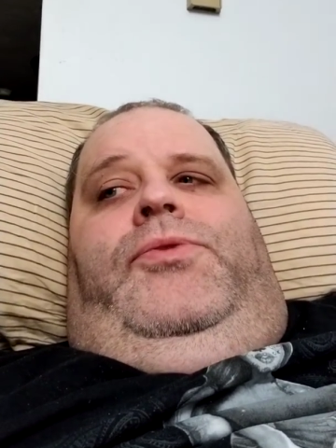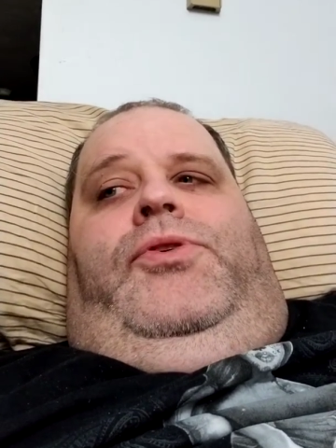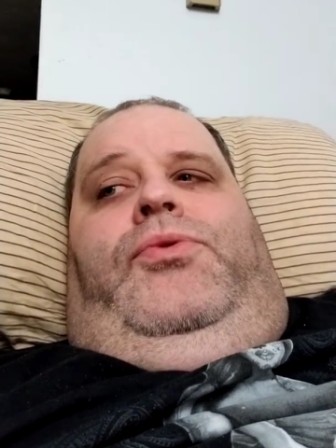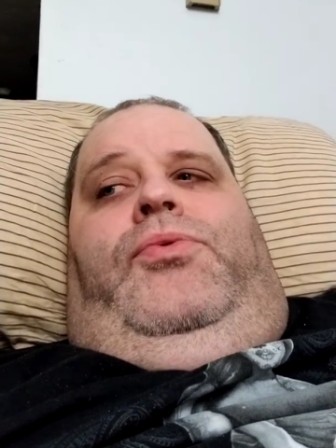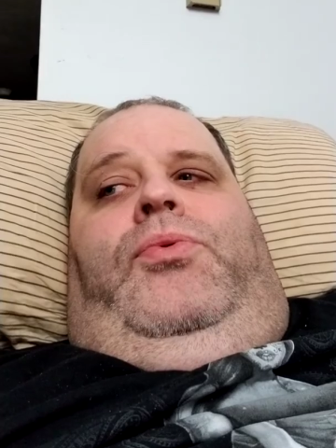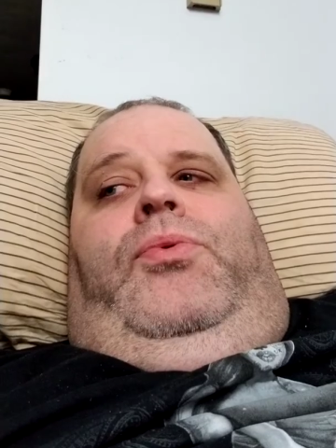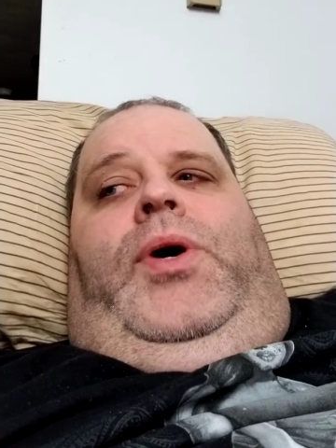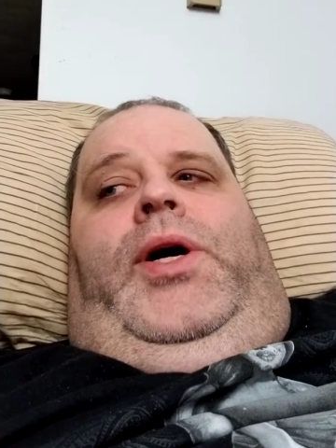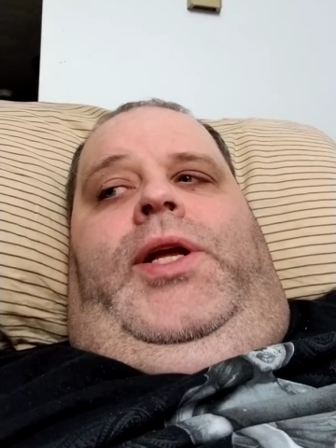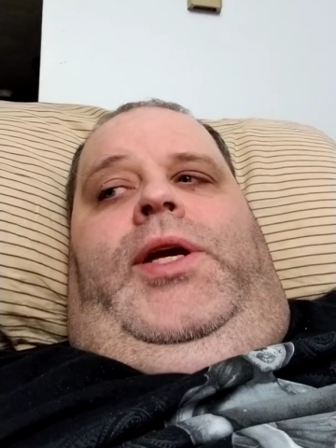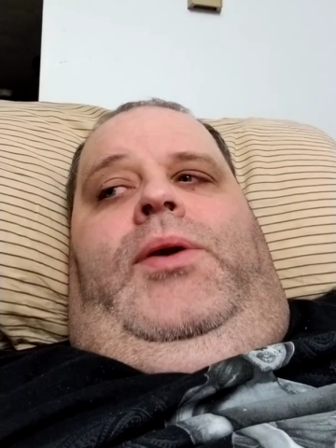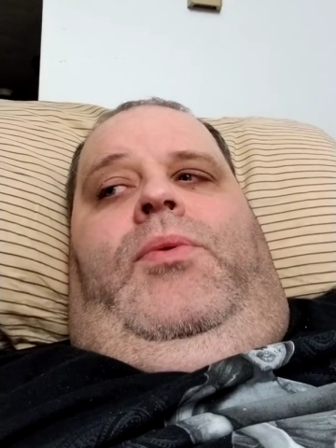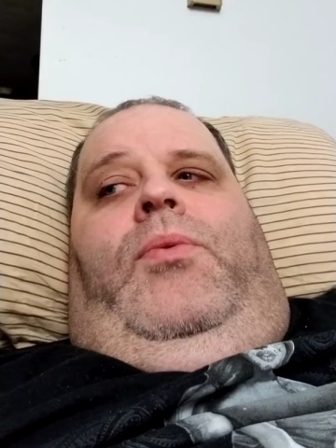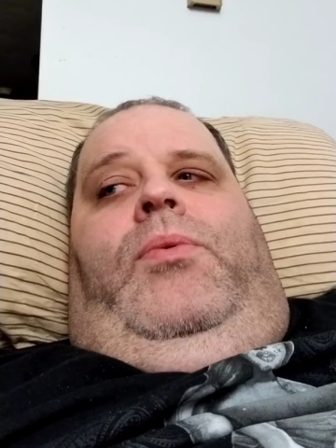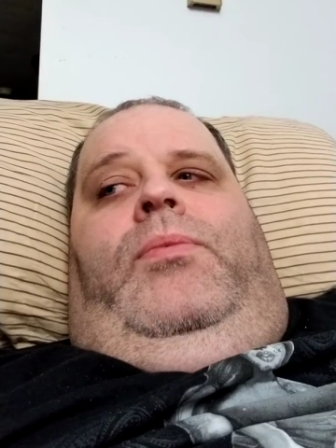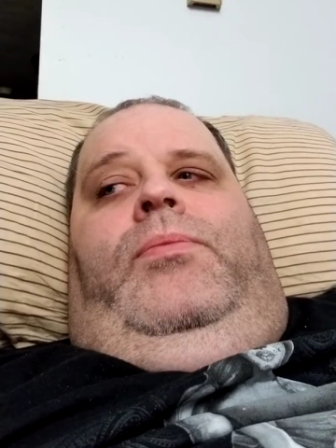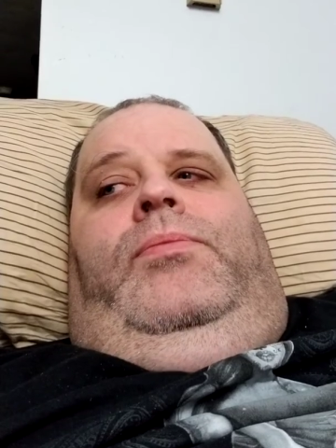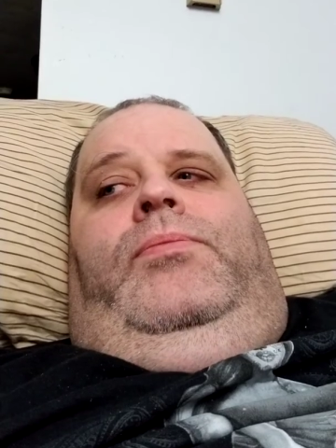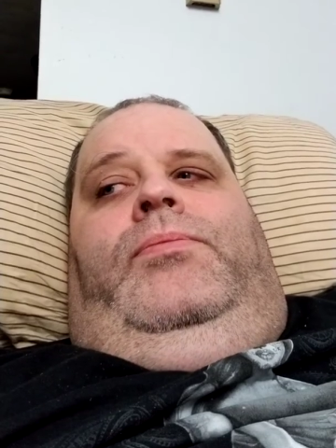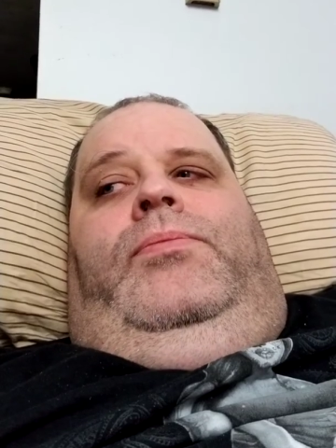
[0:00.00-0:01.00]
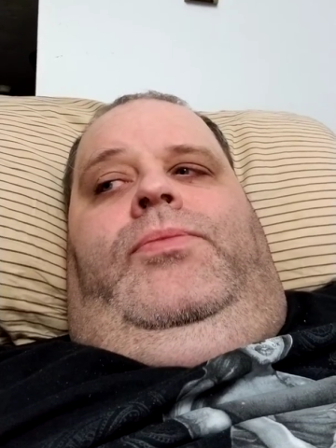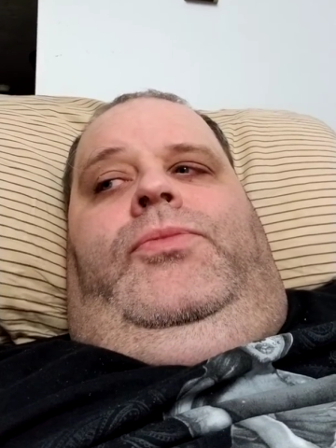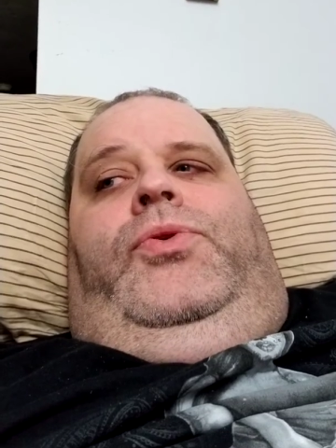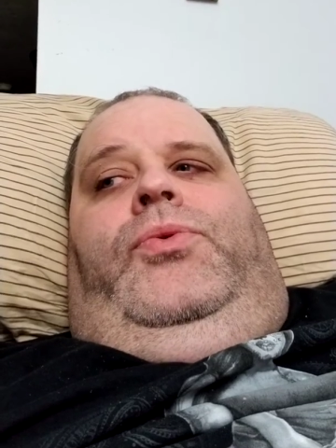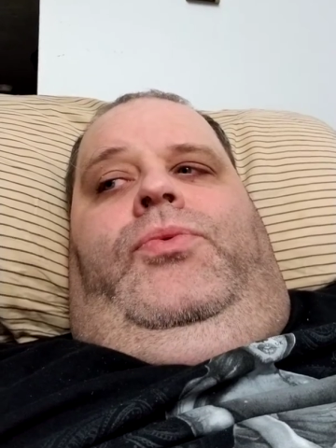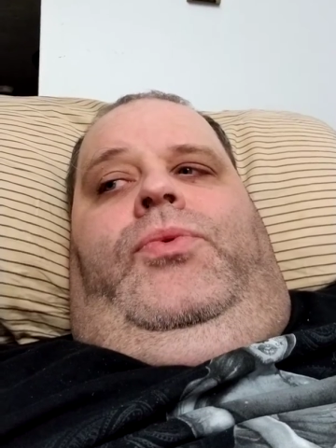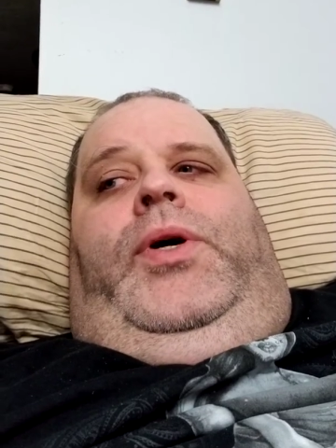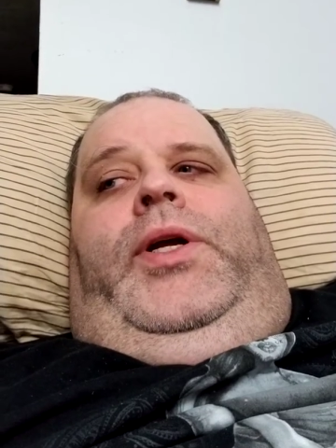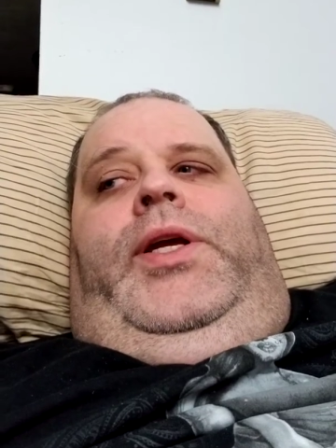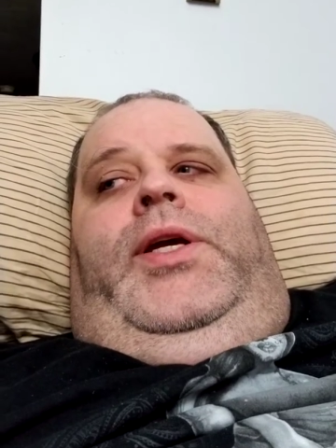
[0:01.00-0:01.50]

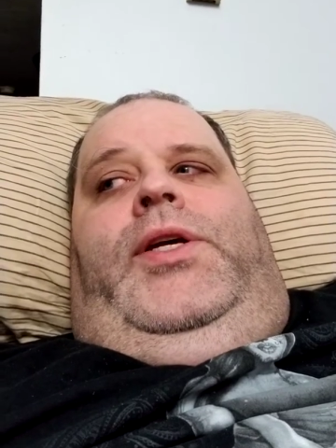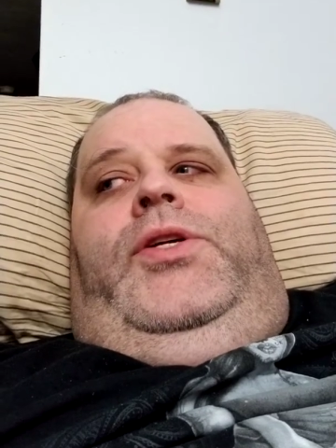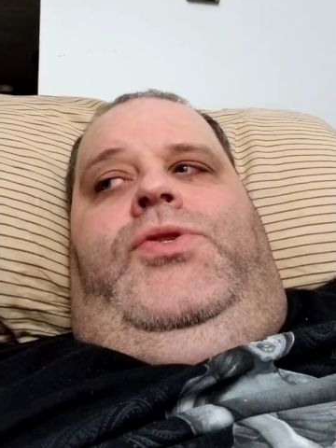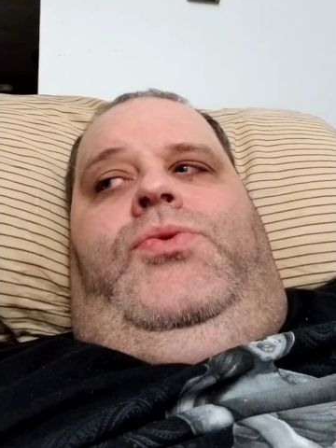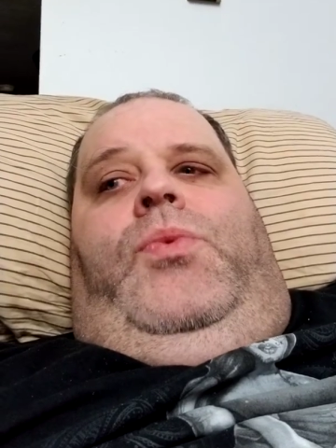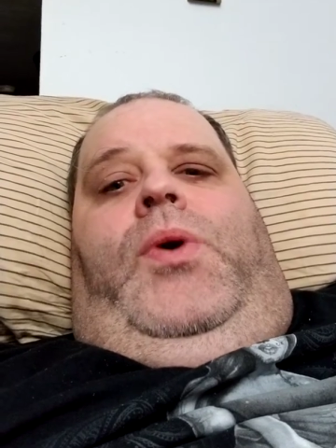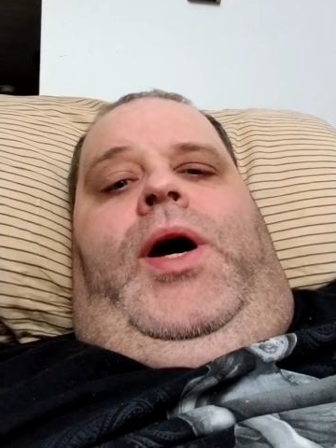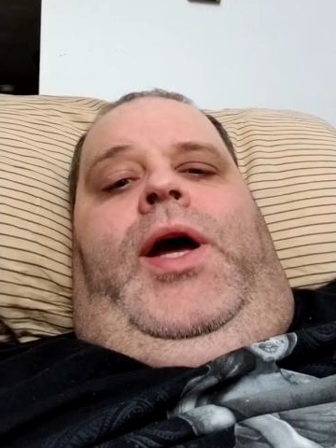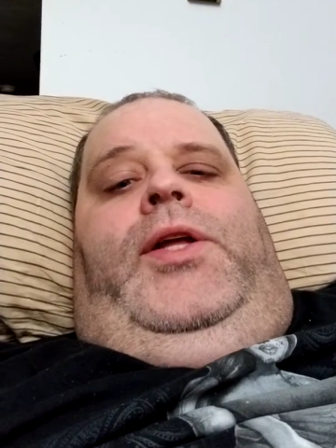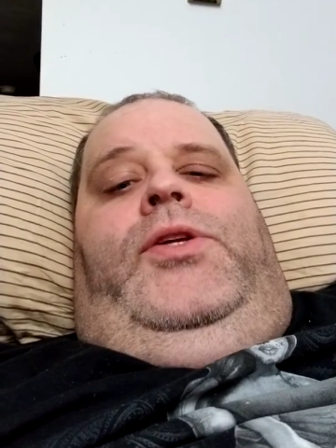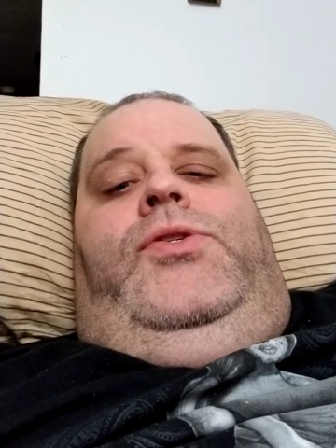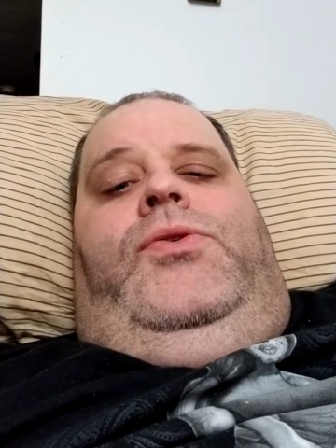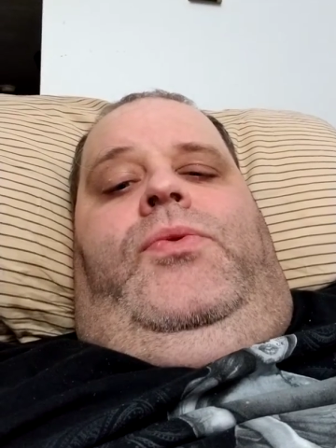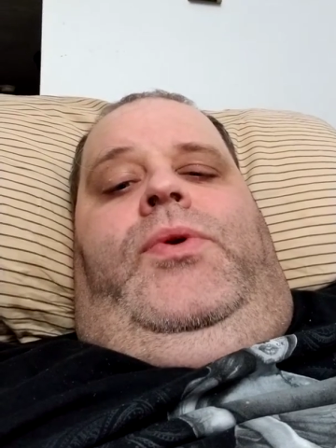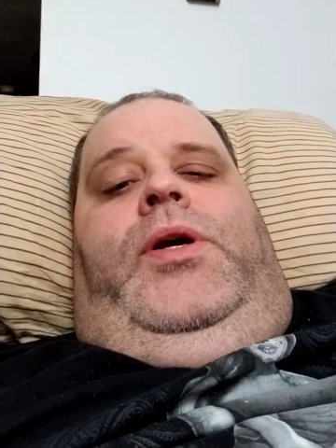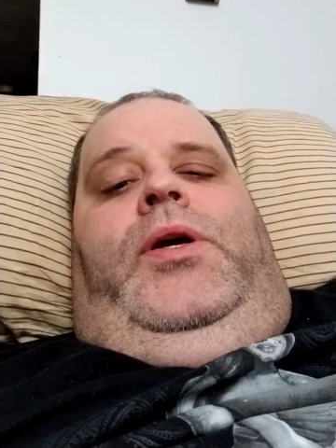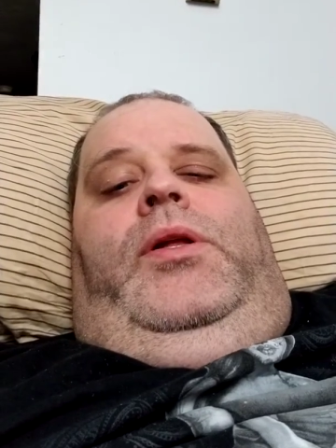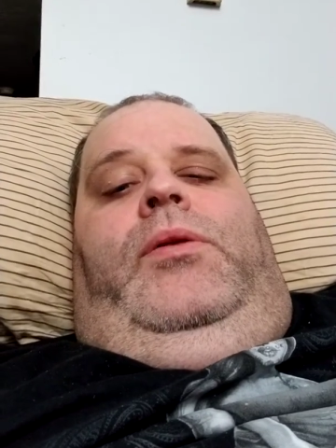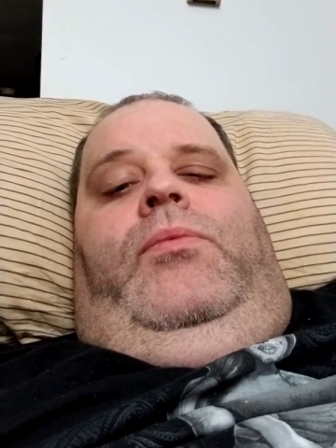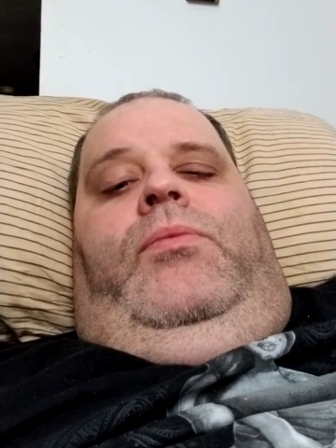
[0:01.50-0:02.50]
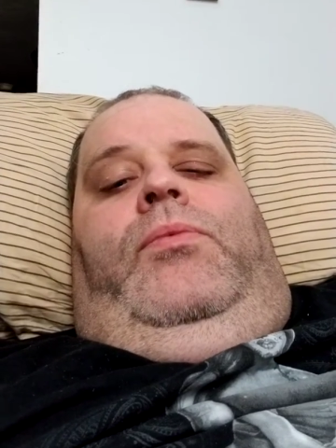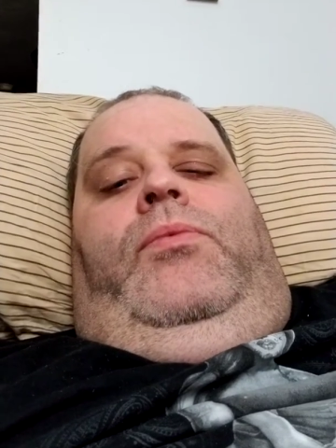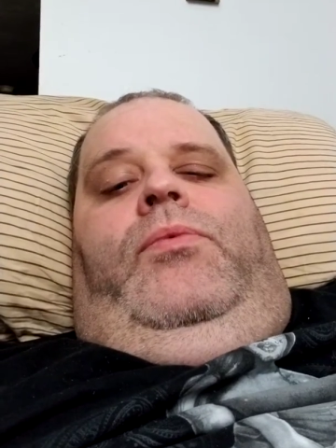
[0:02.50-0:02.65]
20-inch widescreen